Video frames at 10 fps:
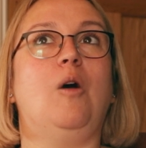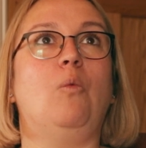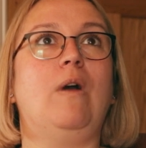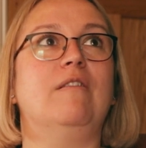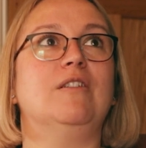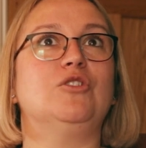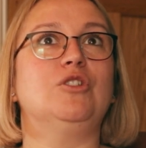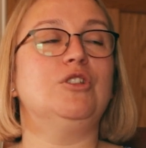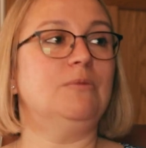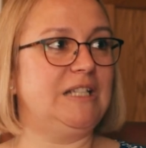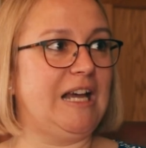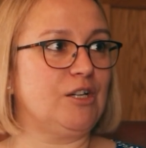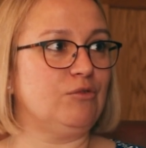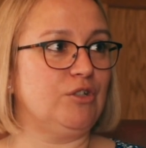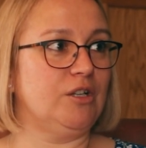Whereas you do a
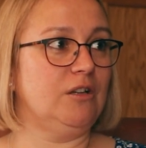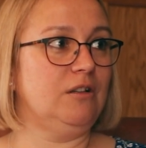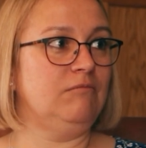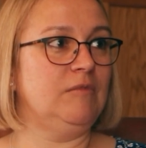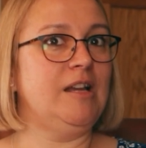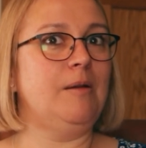tax return...